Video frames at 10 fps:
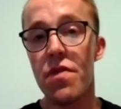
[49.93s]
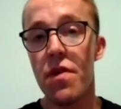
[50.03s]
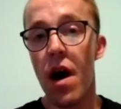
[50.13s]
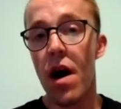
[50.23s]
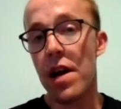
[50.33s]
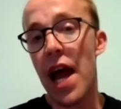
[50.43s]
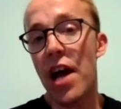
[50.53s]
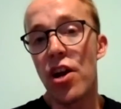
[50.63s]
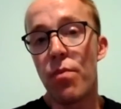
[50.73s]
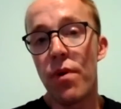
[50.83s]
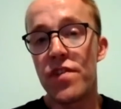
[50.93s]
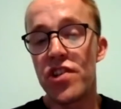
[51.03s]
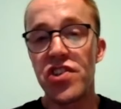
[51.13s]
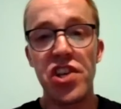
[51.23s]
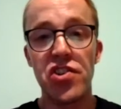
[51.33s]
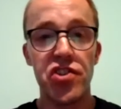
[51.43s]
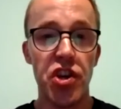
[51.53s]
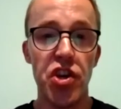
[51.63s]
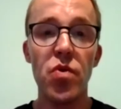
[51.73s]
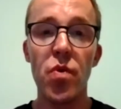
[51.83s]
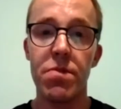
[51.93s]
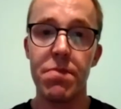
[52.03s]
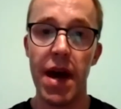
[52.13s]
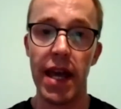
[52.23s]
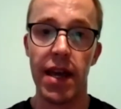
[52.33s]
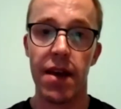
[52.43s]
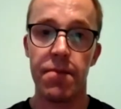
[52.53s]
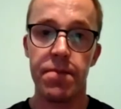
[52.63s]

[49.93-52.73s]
line up with the decisions that you would make.